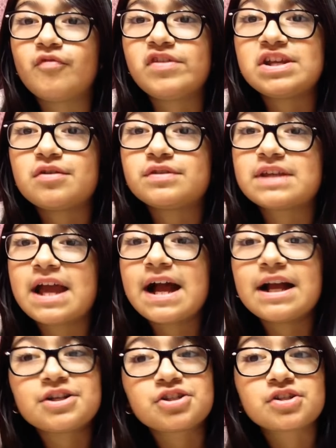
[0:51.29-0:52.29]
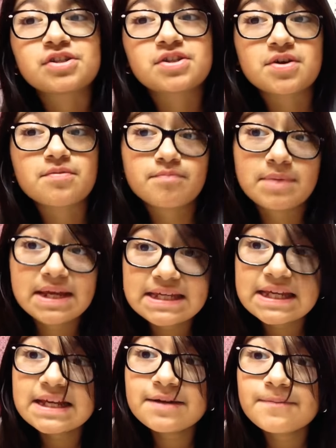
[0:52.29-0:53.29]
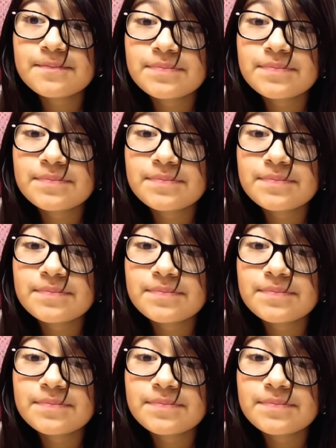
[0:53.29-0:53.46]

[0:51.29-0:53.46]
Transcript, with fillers: videos that I should start making.